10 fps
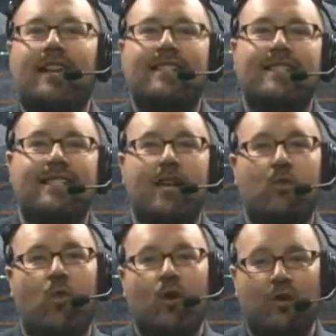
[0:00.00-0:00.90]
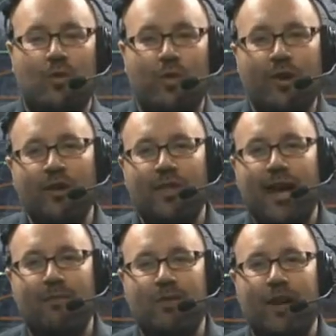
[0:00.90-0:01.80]
Clancy's Endwar is a
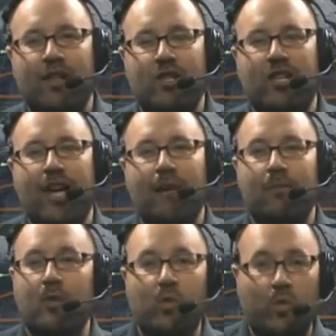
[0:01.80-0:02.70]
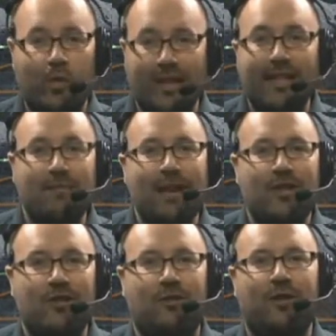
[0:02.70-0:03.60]
real-time strategy game that really
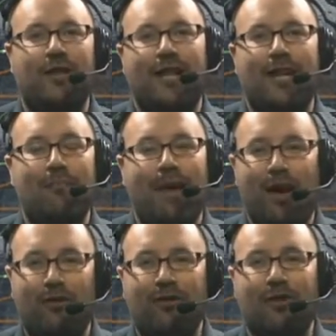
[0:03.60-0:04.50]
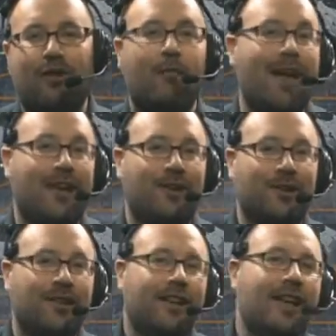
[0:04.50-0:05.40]
makes you feel like a battlefield commander.